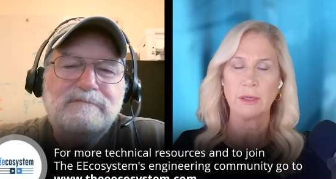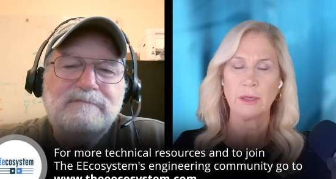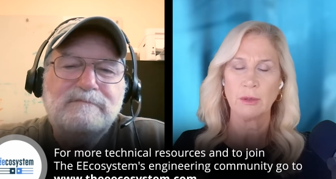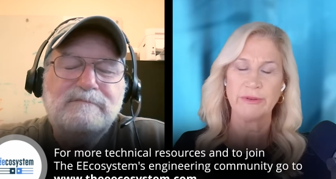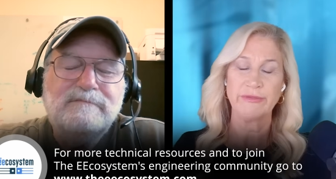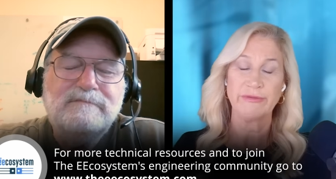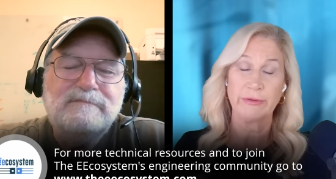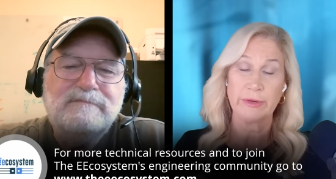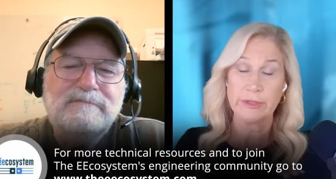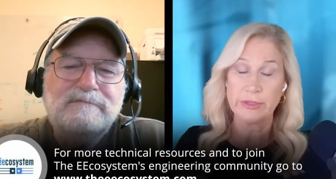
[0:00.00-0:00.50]
Speaker 1: a
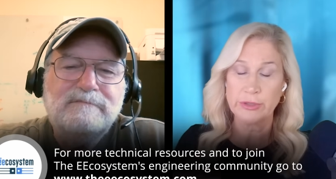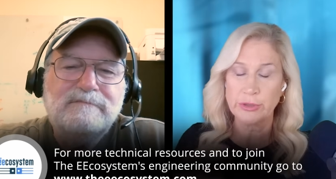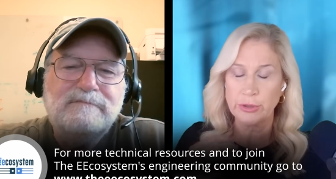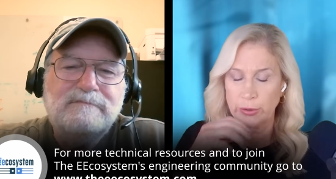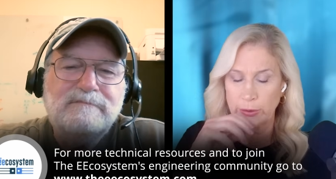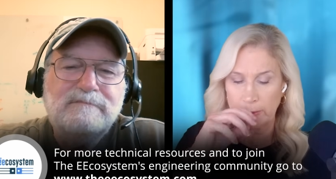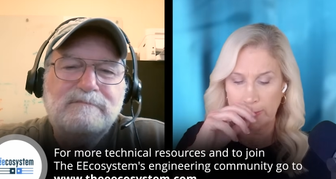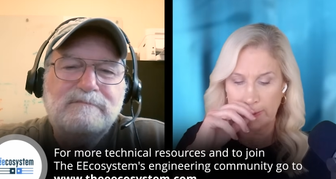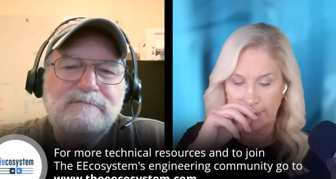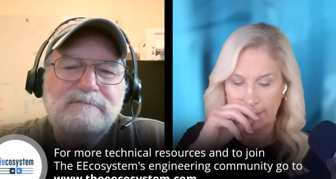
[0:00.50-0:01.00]

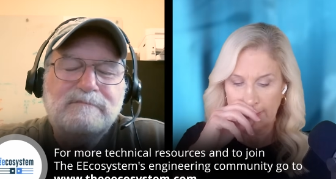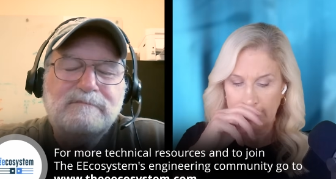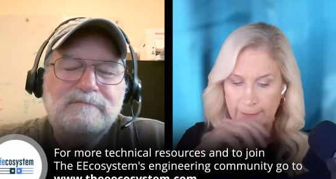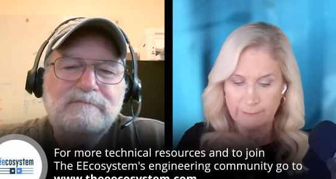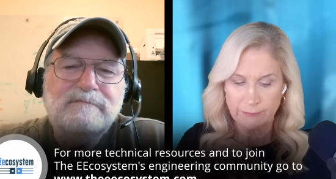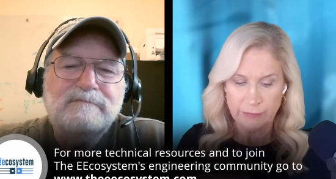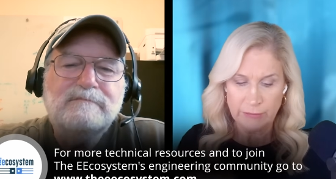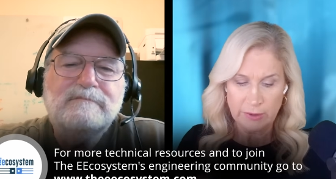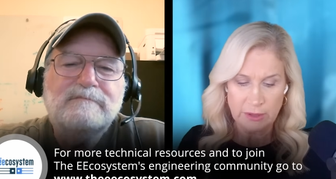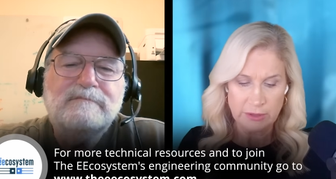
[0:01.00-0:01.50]
refresher.
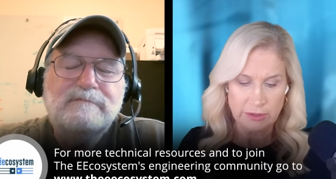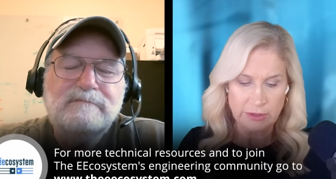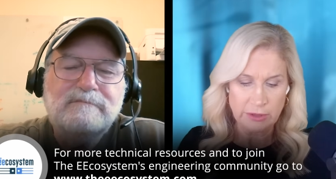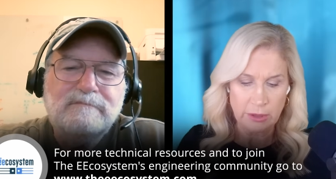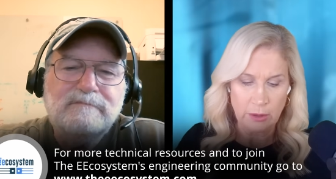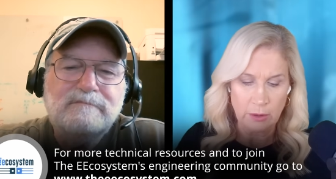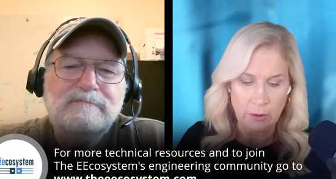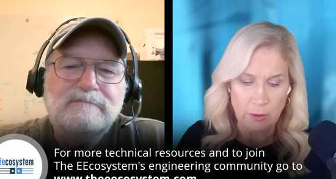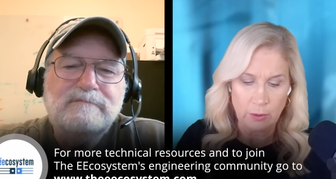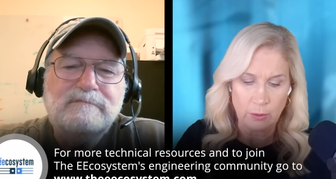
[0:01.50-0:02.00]

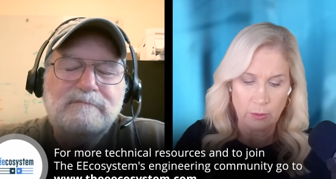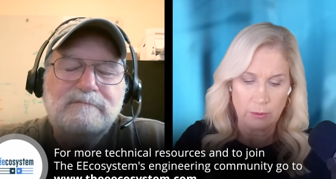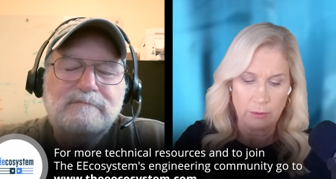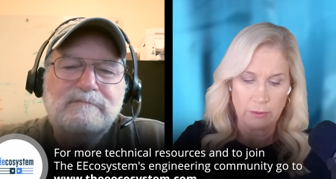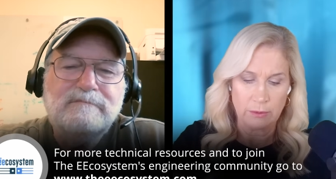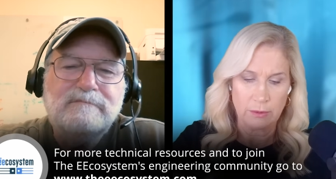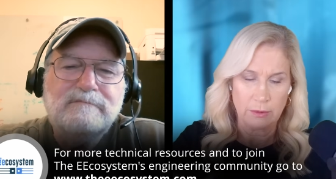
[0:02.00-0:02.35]
So